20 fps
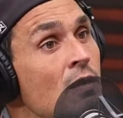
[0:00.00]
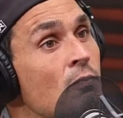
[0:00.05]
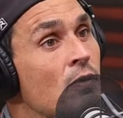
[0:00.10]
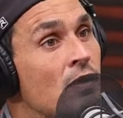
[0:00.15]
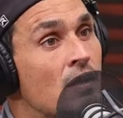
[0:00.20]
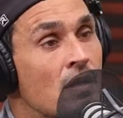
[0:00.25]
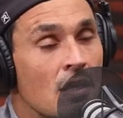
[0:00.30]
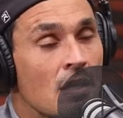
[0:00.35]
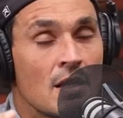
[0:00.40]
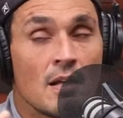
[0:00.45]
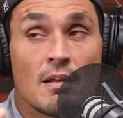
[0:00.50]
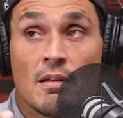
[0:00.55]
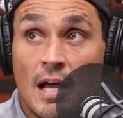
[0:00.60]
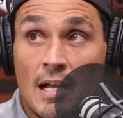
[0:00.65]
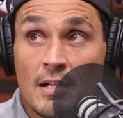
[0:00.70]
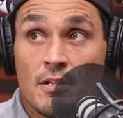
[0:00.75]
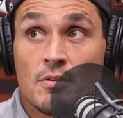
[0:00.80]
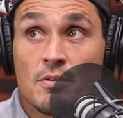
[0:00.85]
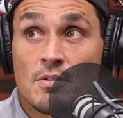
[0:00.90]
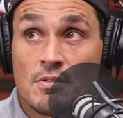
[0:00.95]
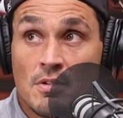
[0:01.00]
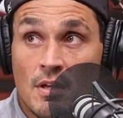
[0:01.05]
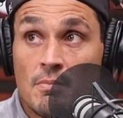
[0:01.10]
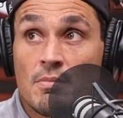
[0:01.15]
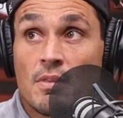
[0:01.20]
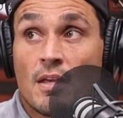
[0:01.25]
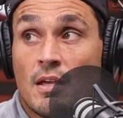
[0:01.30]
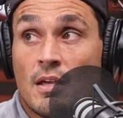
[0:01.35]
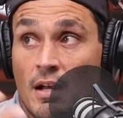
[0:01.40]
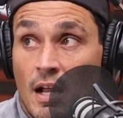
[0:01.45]
But again, I do the same
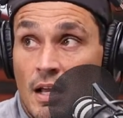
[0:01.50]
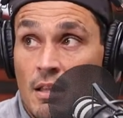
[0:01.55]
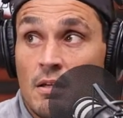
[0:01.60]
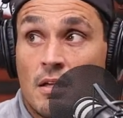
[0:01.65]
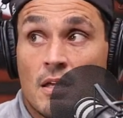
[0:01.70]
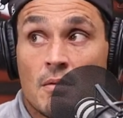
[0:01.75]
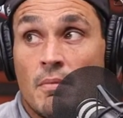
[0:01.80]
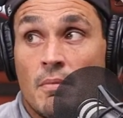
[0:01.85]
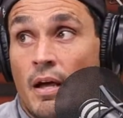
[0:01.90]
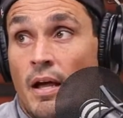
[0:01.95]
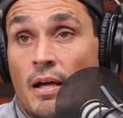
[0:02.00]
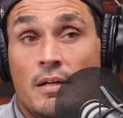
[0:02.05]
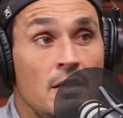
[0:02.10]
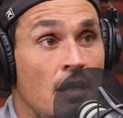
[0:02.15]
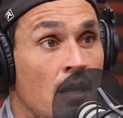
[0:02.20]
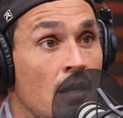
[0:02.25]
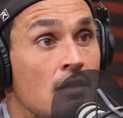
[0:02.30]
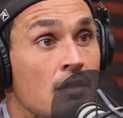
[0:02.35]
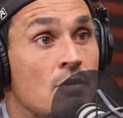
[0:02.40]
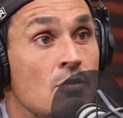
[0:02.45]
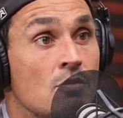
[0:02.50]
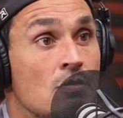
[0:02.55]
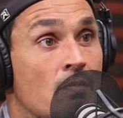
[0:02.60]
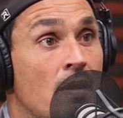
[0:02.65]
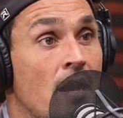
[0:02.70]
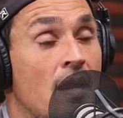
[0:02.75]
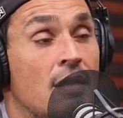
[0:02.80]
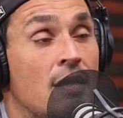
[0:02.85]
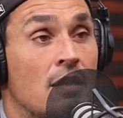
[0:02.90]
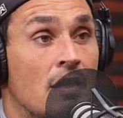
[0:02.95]
thing, and I look at mine, and I use
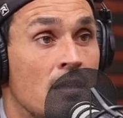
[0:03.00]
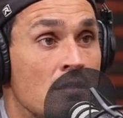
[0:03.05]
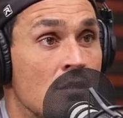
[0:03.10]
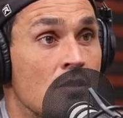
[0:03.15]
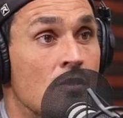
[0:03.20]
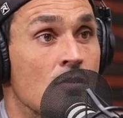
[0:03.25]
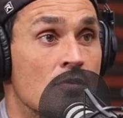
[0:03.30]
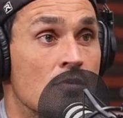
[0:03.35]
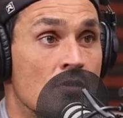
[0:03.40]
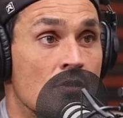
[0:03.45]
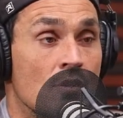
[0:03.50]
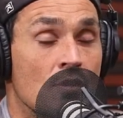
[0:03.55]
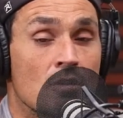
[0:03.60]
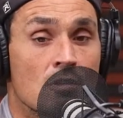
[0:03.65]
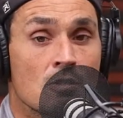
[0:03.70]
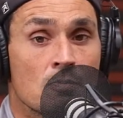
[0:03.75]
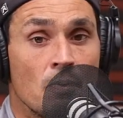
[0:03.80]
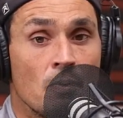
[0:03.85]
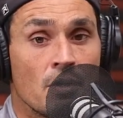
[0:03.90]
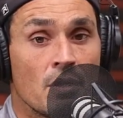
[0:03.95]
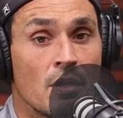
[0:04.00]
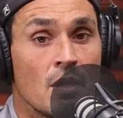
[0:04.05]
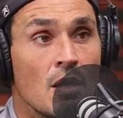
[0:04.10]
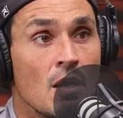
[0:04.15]
mine, and Lindsay uses hers. But